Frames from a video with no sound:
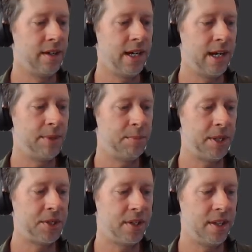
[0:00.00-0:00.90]

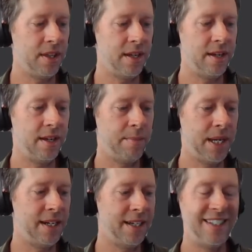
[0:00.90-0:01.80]
especially the
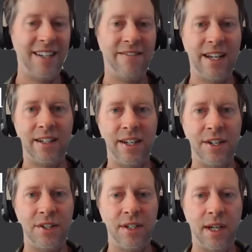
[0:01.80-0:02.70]
Appendix D
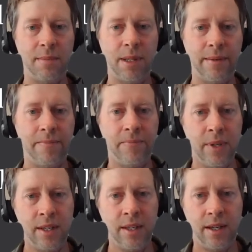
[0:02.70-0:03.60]
validation template.
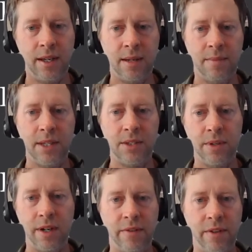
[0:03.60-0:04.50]
That's
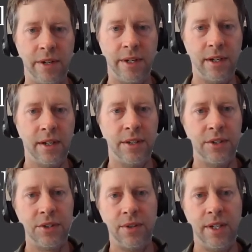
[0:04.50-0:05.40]
what you're viewing here on the
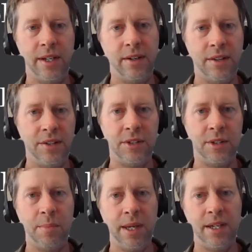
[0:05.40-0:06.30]
screen here. This is
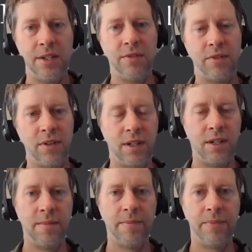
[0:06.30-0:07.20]
a page
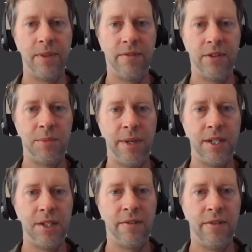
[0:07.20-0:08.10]
from the first
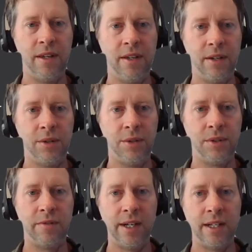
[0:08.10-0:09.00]
page of the
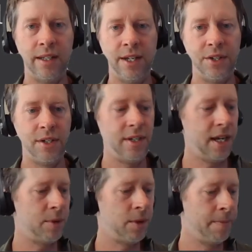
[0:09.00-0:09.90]
ozone validation
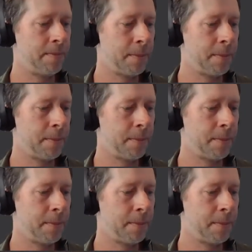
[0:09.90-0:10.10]
table.